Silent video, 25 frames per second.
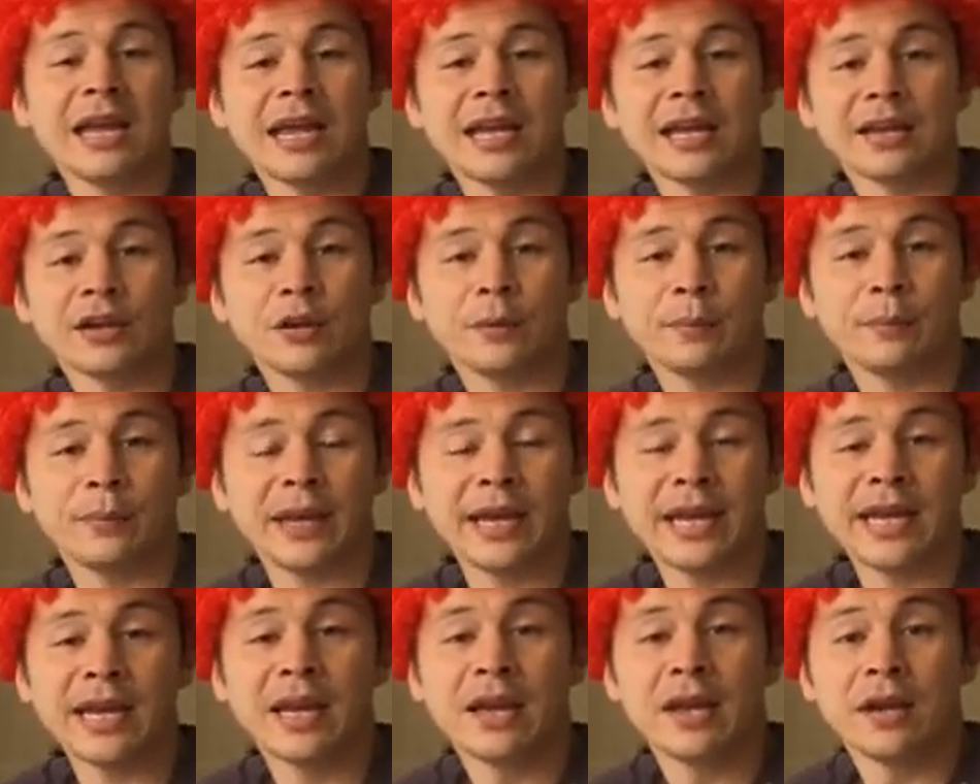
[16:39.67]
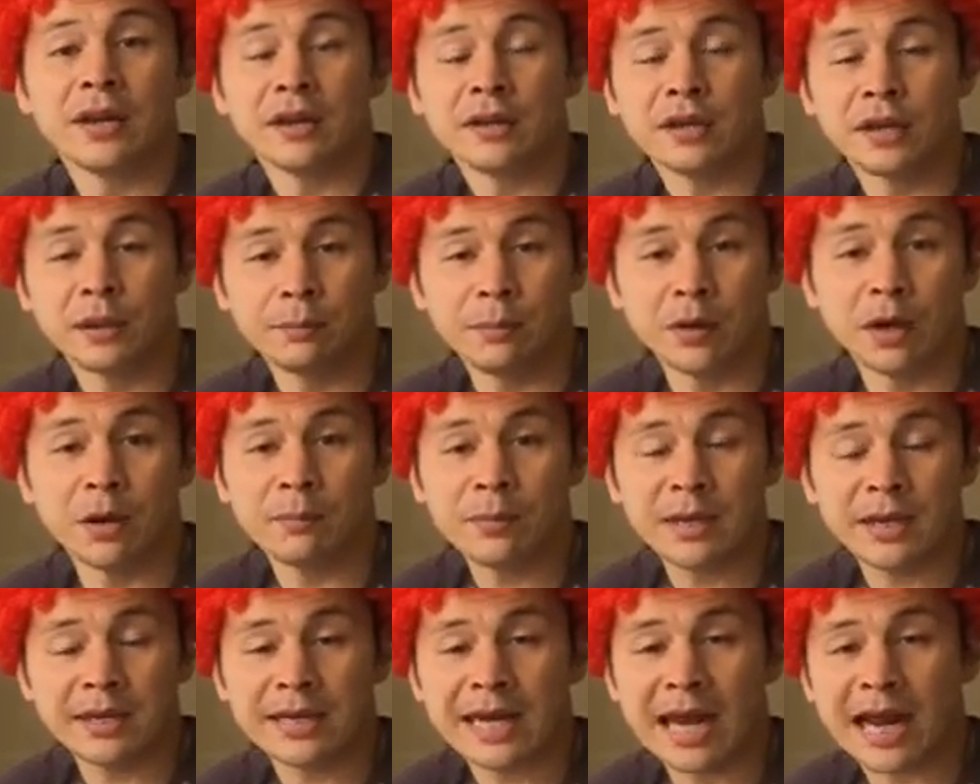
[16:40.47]
it could be your
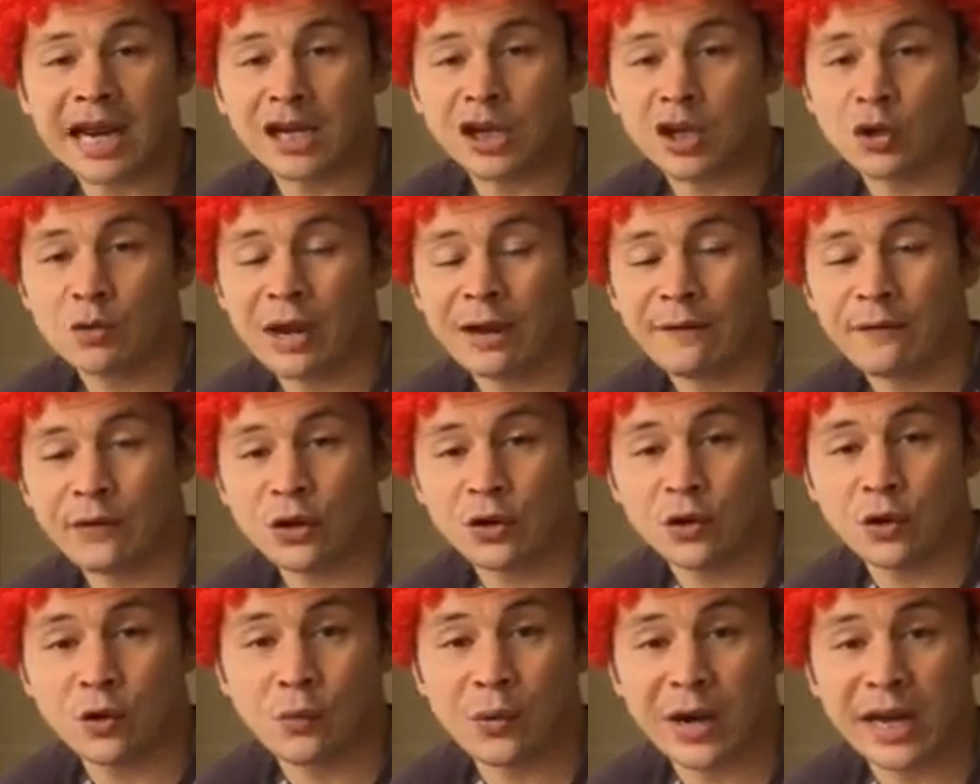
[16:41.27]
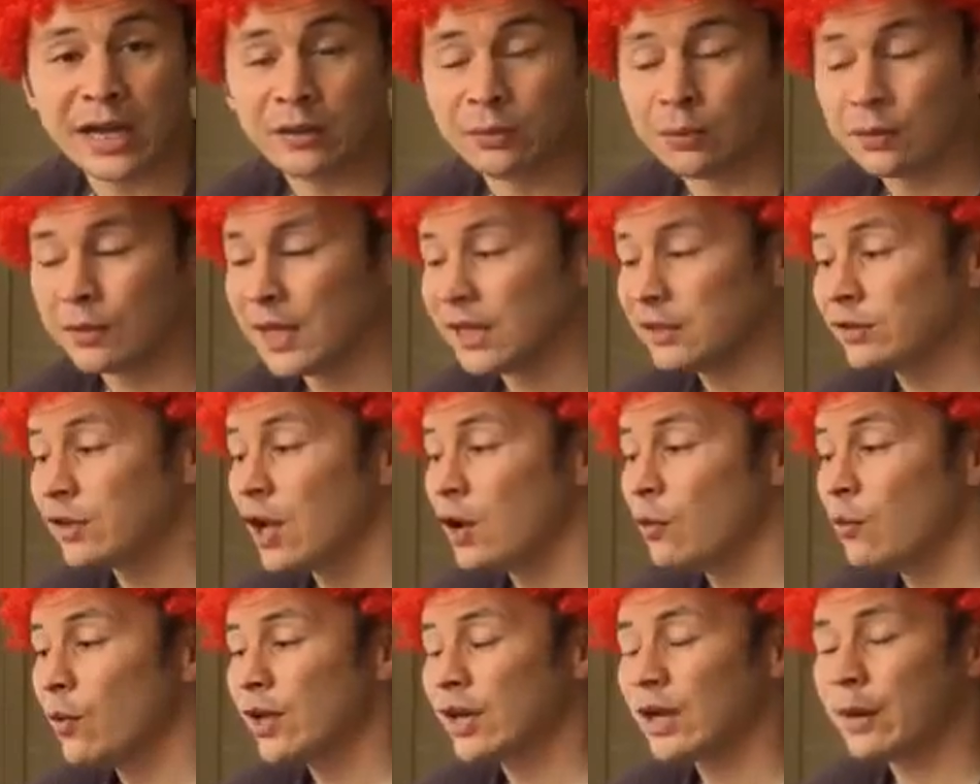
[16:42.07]
mum, your dad, whoever you're with this.
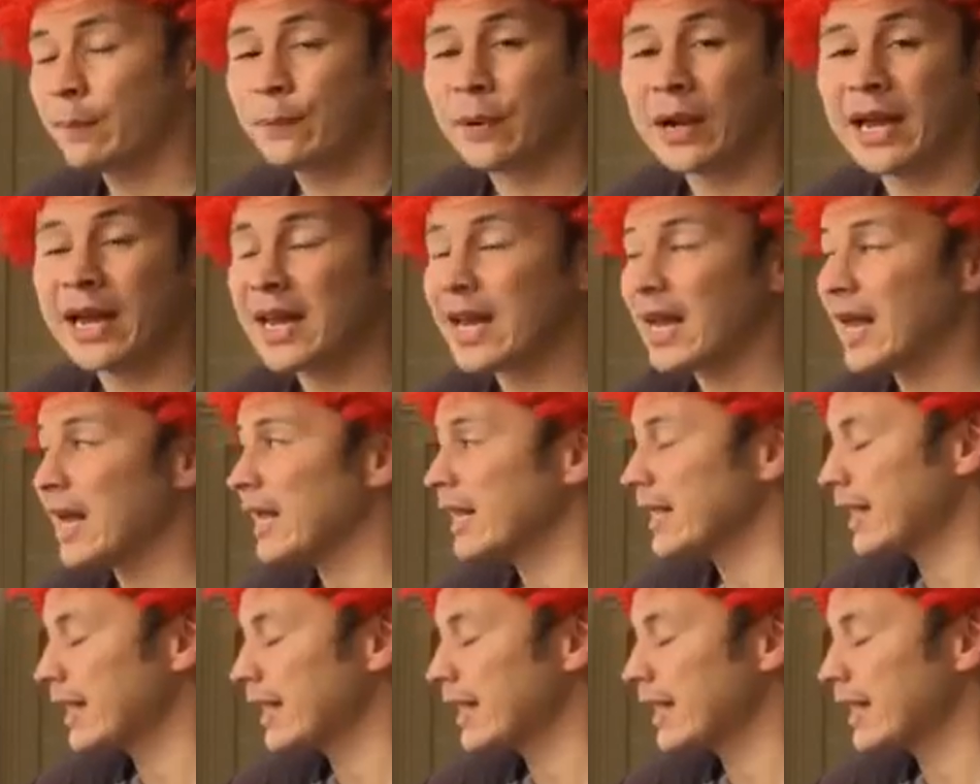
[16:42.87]
We're going to play a